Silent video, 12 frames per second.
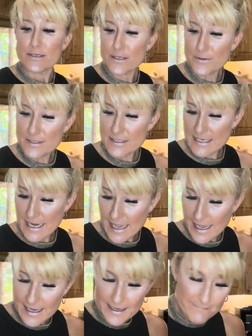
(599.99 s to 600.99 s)
So
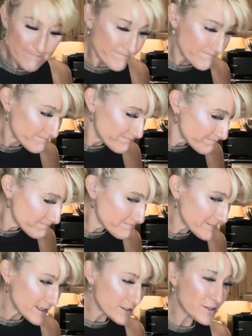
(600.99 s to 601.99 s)
stay
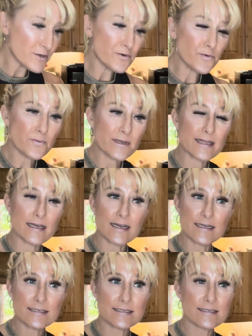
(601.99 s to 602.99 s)
tuned with us